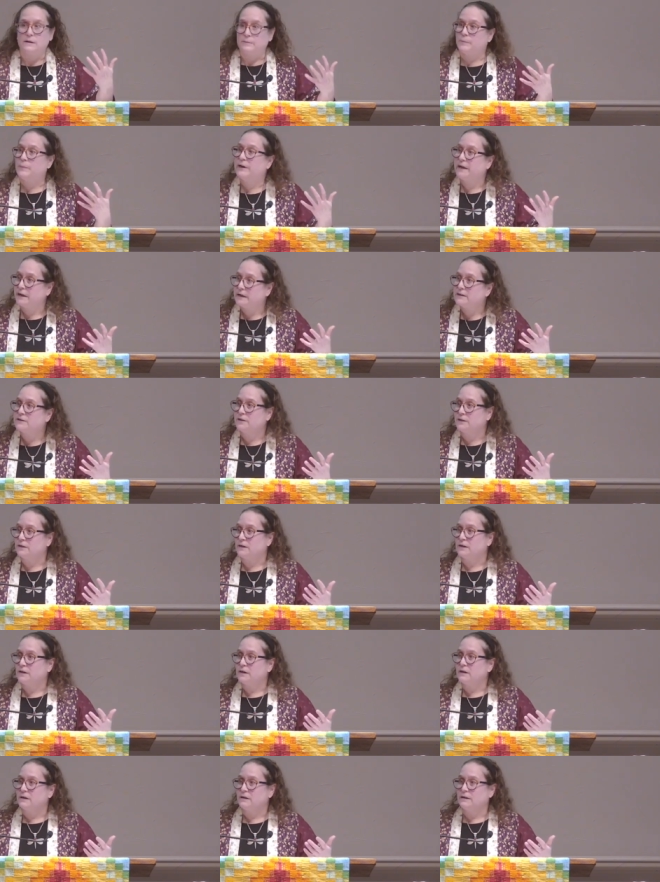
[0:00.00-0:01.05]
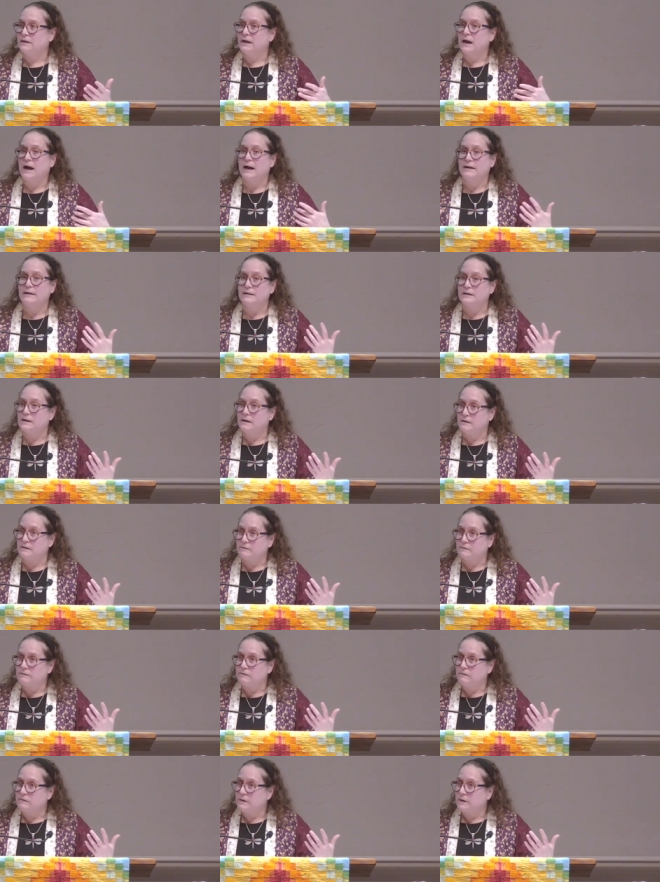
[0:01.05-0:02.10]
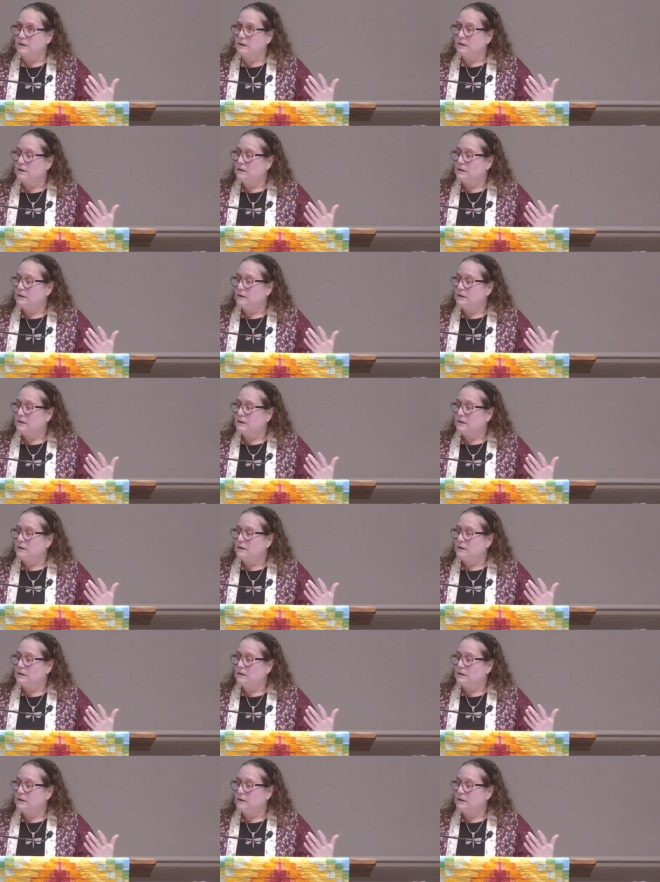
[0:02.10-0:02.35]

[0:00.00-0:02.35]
the picture the idea of